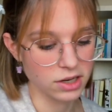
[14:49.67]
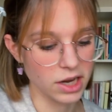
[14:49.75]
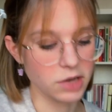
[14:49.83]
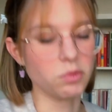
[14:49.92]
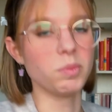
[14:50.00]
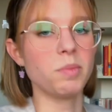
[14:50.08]

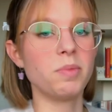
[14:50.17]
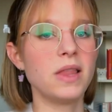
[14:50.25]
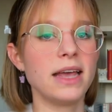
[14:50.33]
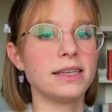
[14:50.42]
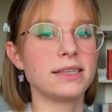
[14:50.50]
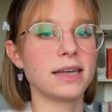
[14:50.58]
it will be
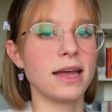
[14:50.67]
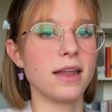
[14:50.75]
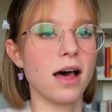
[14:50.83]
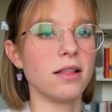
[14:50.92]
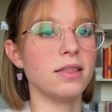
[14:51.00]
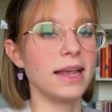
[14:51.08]
placed at
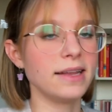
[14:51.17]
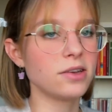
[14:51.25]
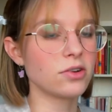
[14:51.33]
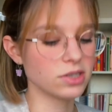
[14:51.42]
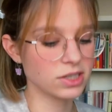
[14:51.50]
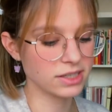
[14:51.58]
a
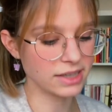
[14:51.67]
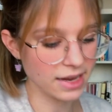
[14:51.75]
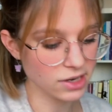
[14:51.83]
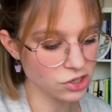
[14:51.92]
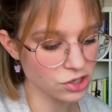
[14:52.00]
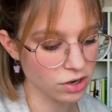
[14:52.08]
later
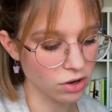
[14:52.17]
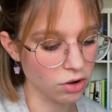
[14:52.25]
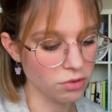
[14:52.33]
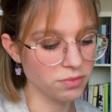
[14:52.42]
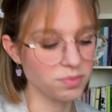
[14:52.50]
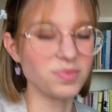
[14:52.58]
stage
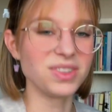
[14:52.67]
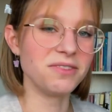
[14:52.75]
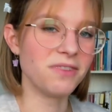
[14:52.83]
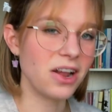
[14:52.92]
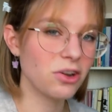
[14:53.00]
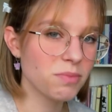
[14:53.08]
of
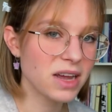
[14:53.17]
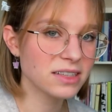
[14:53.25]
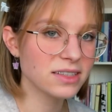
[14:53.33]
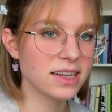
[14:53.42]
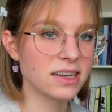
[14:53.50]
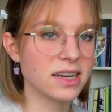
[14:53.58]

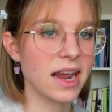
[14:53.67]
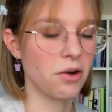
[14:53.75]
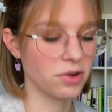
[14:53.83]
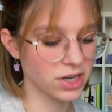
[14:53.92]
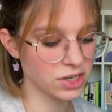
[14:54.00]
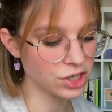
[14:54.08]
development than
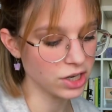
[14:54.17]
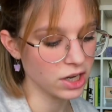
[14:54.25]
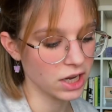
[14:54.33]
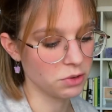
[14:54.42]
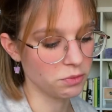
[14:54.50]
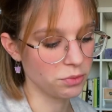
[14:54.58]
Caridish
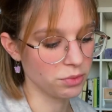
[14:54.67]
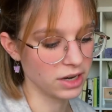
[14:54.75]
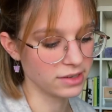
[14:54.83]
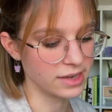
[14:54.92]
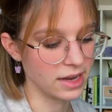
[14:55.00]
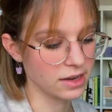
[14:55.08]
if
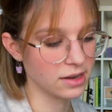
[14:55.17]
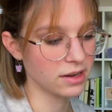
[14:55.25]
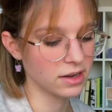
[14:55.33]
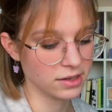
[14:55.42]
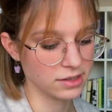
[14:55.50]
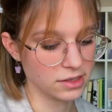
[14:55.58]
we take
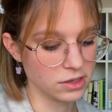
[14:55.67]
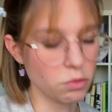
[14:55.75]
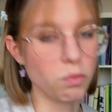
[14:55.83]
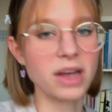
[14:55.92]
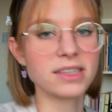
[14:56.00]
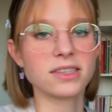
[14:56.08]
the
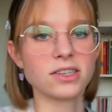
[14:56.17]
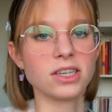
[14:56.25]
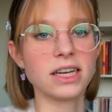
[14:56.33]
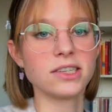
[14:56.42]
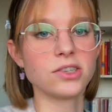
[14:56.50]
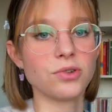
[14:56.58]
Western
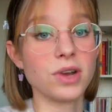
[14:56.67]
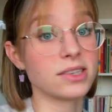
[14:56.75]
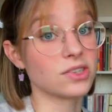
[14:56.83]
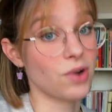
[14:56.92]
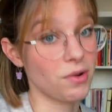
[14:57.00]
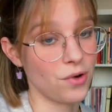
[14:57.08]
history
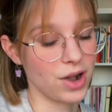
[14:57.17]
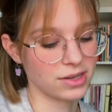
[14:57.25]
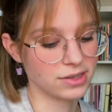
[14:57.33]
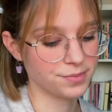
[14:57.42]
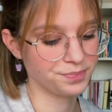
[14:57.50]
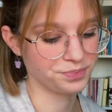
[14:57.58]
as reference.